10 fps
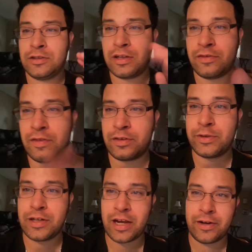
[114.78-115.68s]
So you have nothing to
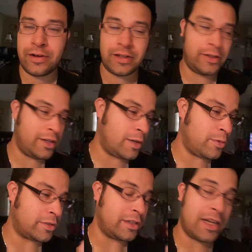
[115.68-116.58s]
retire on and you got to
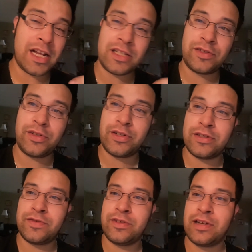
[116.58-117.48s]
work the last few
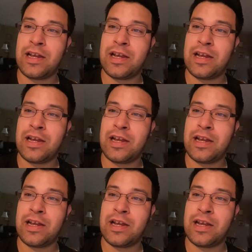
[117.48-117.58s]
years of your